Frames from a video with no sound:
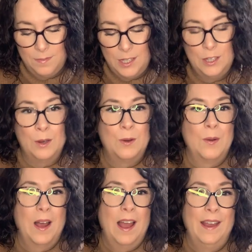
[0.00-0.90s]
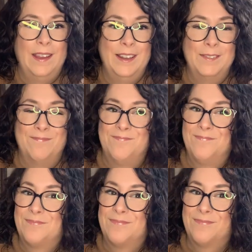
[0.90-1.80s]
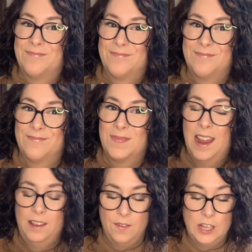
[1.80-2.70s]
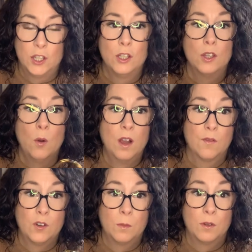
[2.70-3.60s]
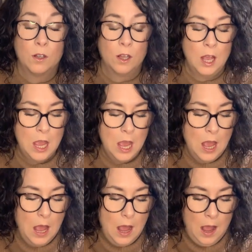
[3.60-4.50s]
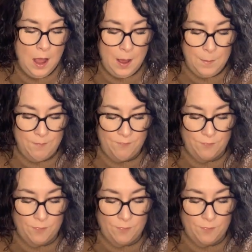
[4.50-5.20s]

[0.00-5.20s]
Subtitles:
So I love it. It's so comfortable. I